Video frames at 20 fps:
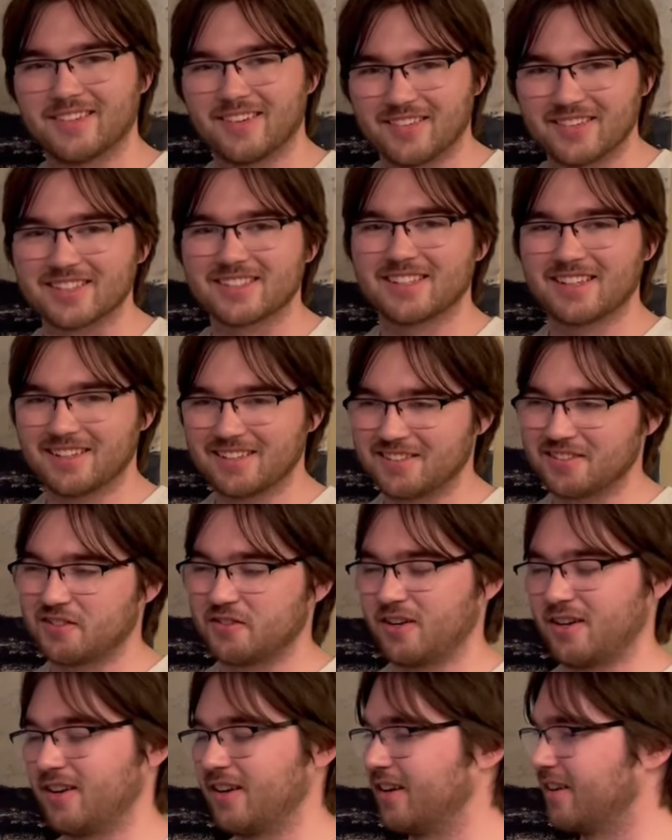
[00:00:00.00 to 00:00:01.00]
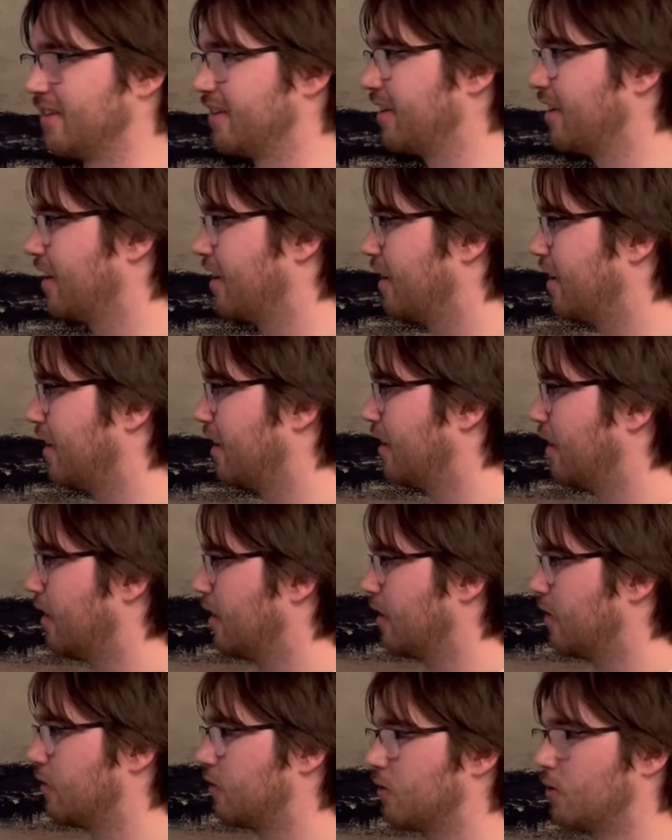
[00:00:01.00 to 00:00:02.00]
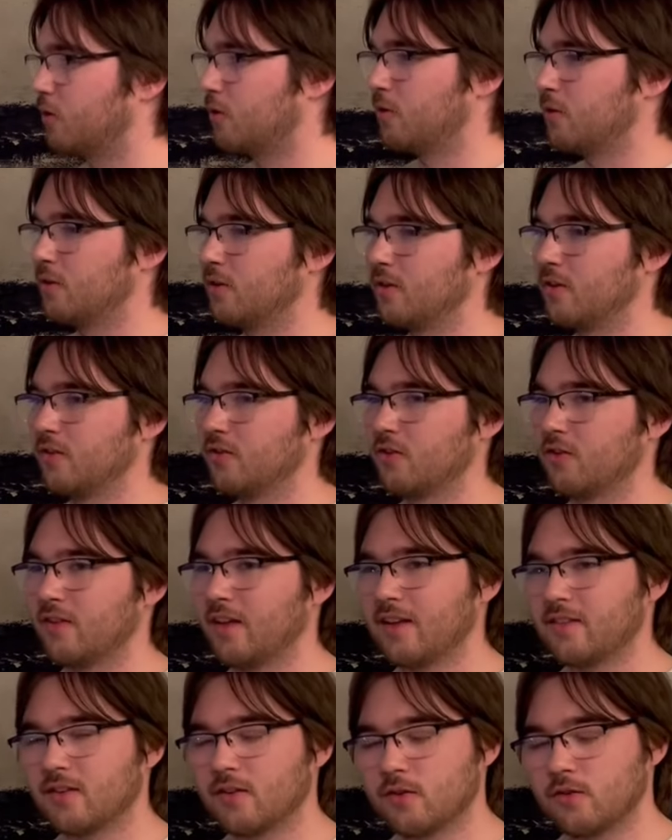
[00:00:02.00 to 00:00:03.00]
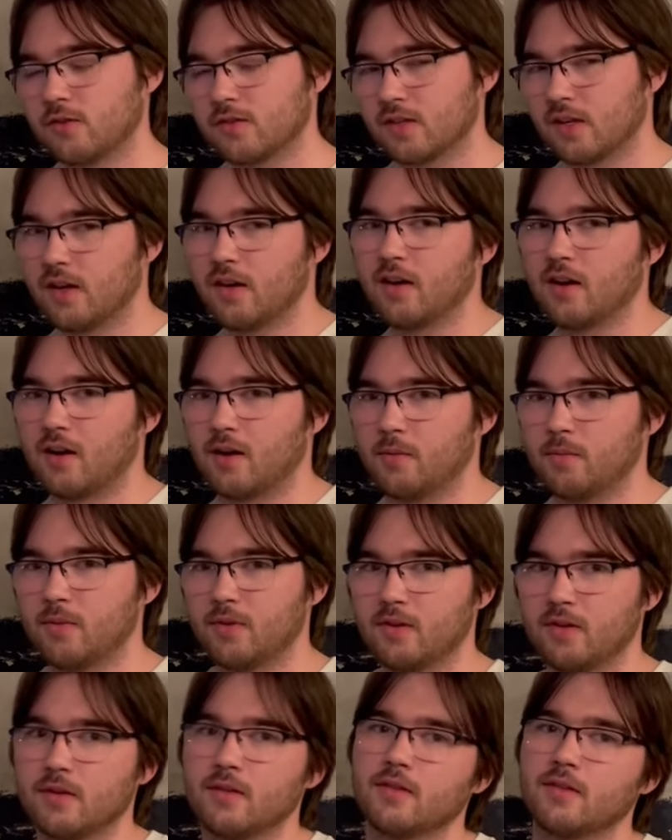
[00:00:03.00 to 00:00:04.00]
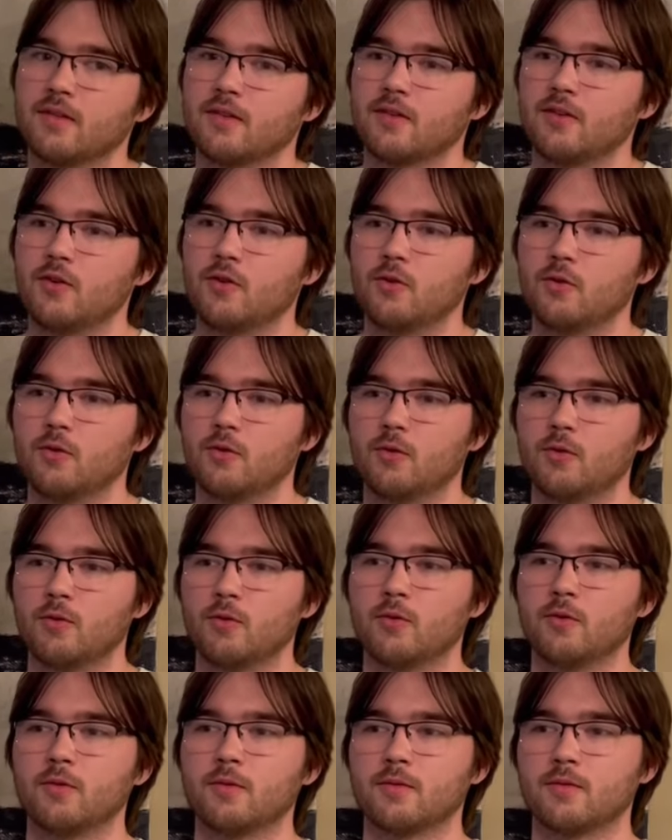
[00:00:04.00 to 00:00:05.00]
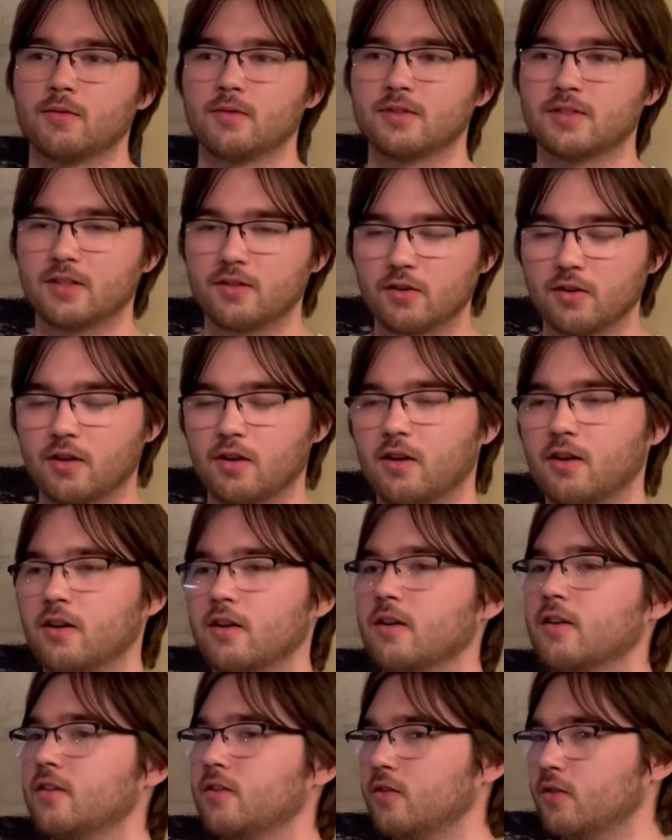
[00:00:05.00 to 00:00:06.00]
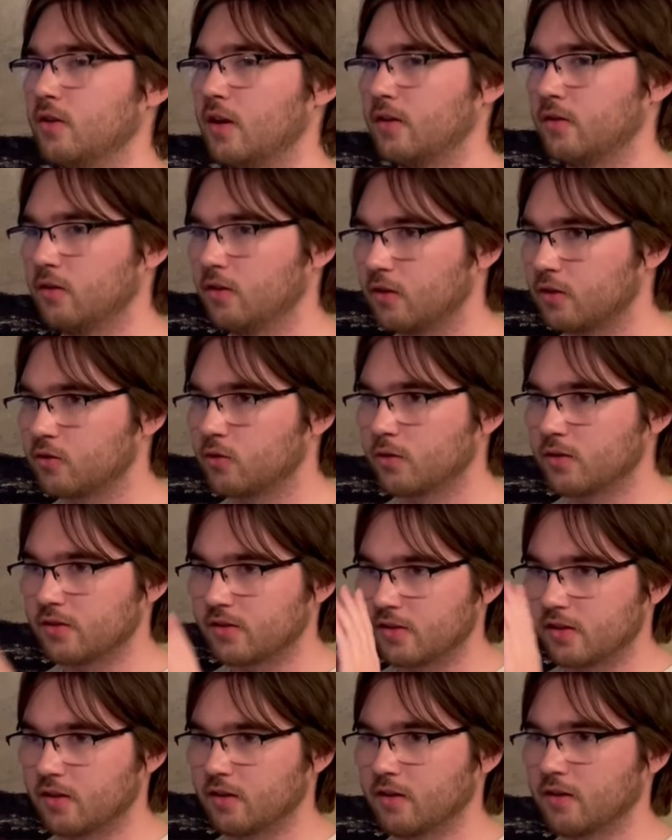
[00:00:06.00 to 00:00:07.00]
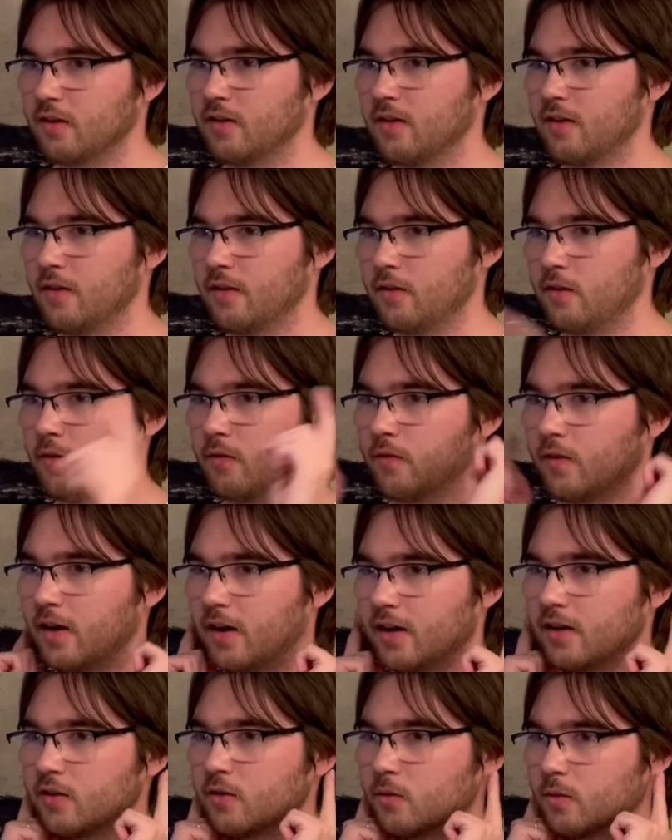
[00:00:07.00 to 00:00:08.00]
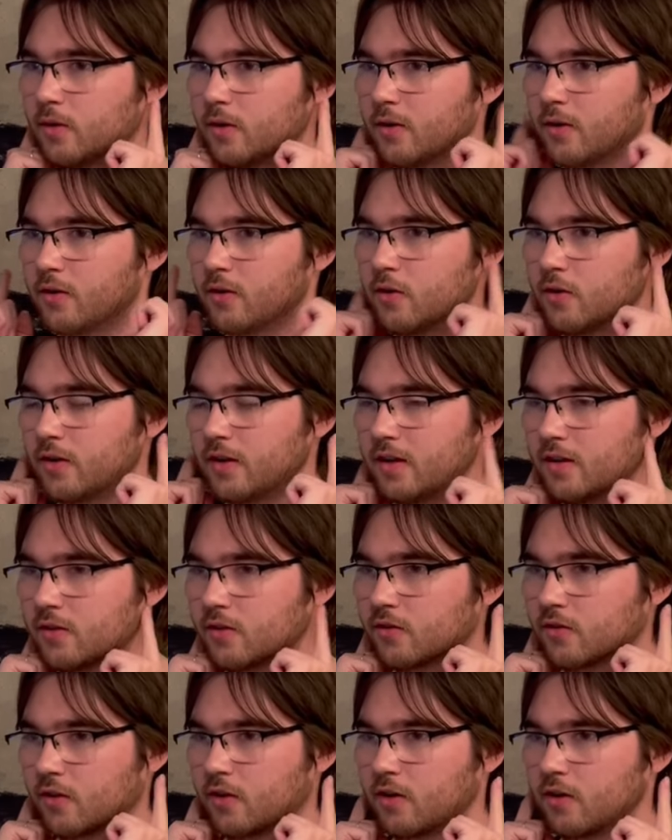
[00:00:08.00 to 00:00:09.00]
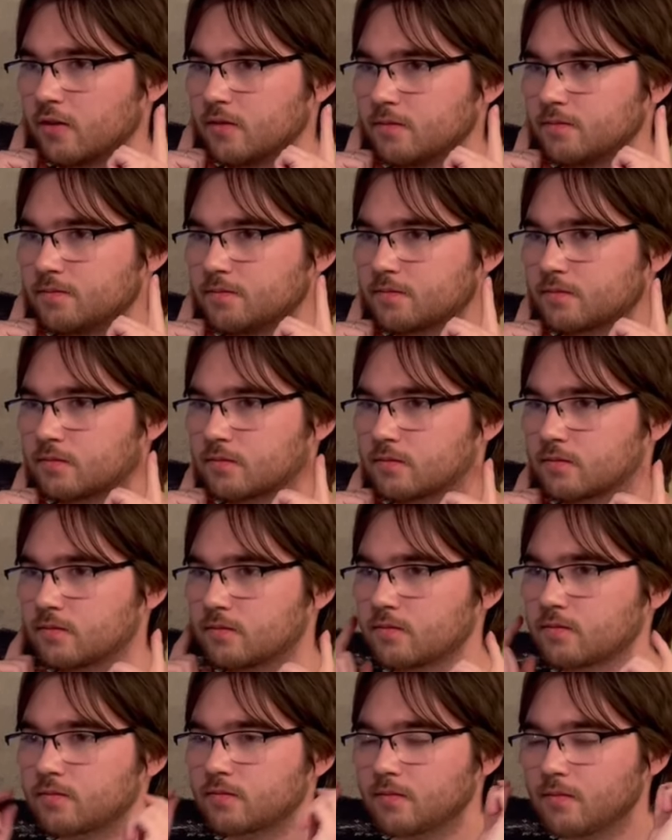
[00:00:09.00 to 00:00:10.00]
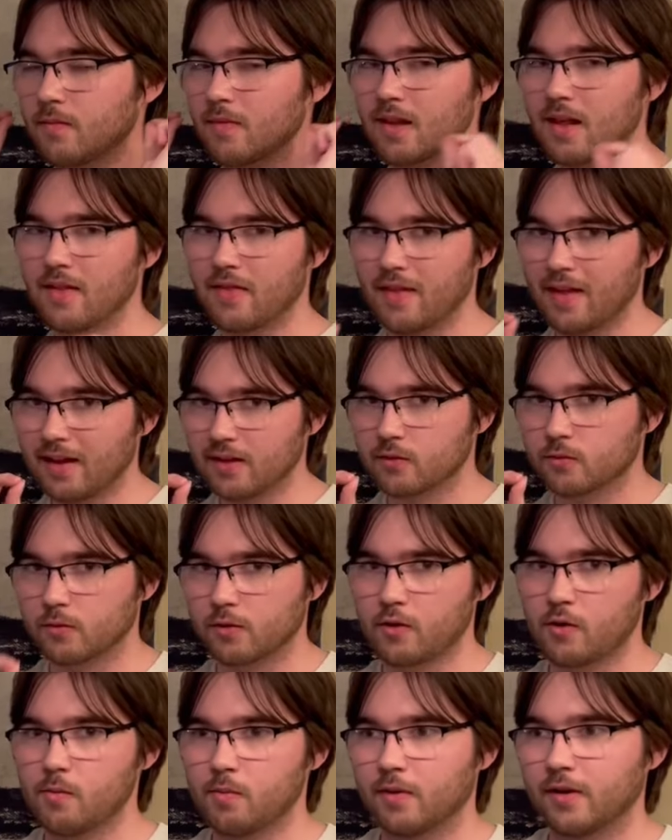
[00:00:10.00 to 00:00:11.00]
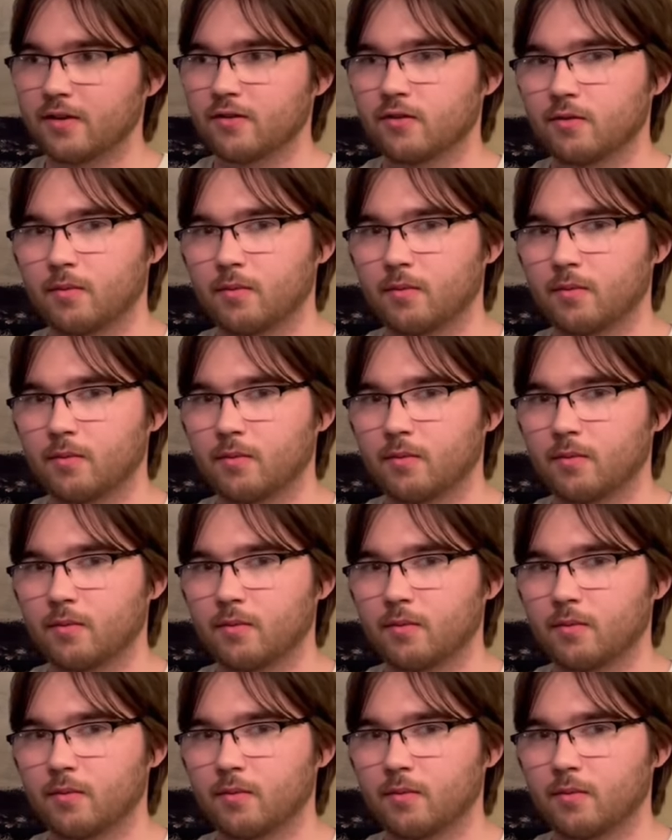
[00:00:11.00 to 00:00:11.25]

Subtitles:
excited to share it. So that's how you set it up. You sit in your car, you look towards center, you find where your ears are, and that's where you place the